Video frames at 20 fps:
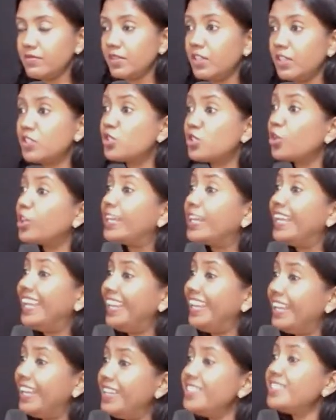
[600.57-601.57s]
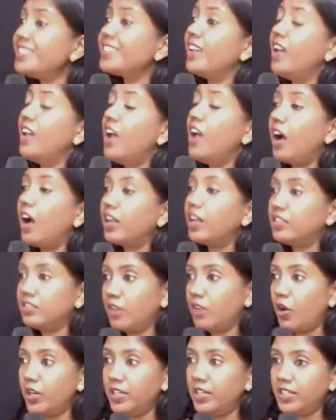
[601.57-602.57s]
So, key is
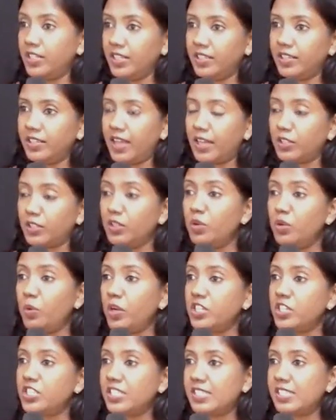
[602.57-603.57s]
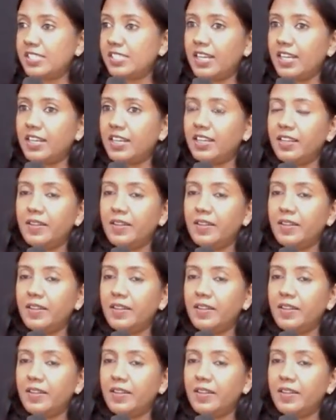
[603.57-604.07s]
authority. And you know what Jesus said?